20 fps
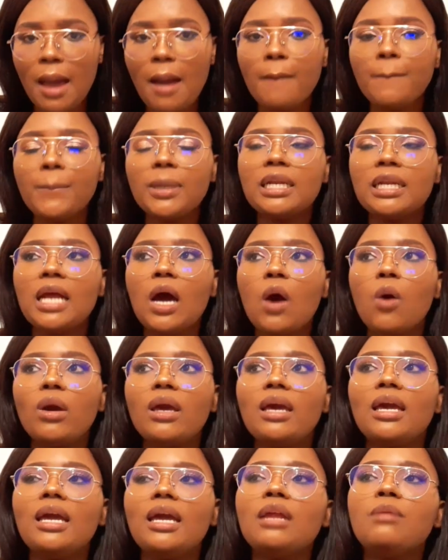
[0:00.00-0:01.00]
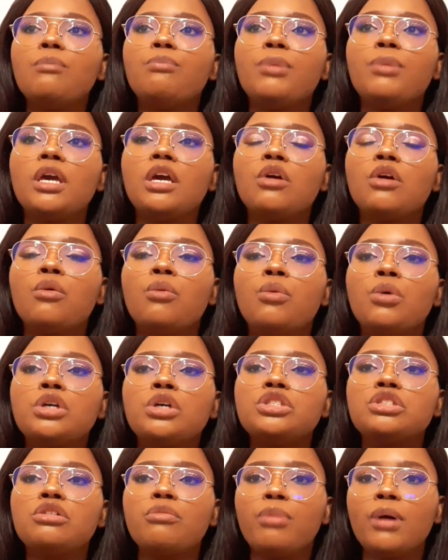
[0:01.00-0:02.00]
but now in being a
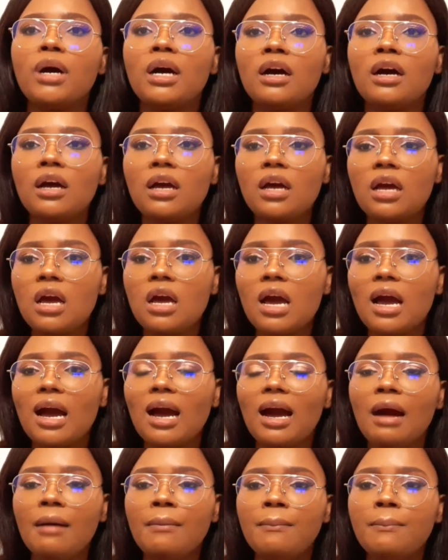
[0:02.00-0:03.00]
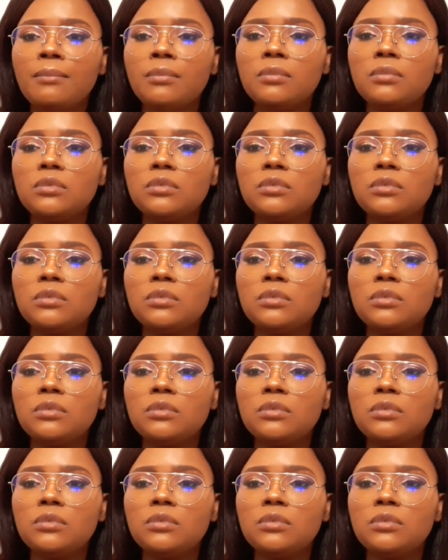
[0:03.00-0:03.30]
worshiper, um,